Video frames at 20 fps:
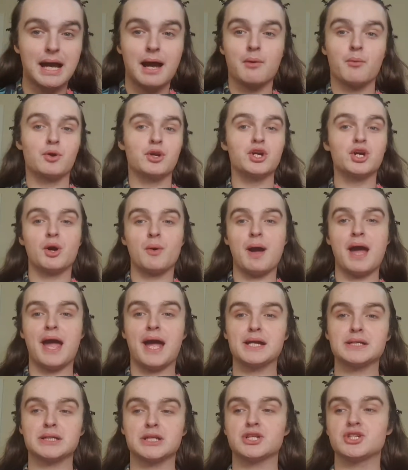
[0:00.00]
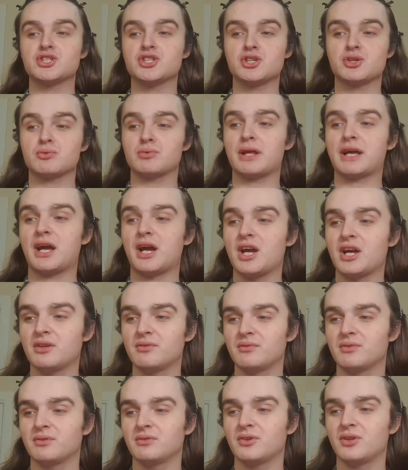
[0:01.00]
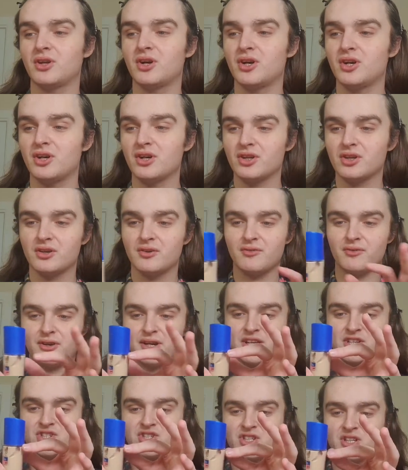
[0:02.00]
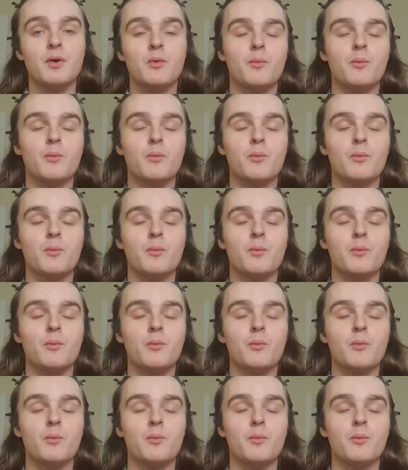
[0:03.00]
I want to go ahead and do like a low coverage.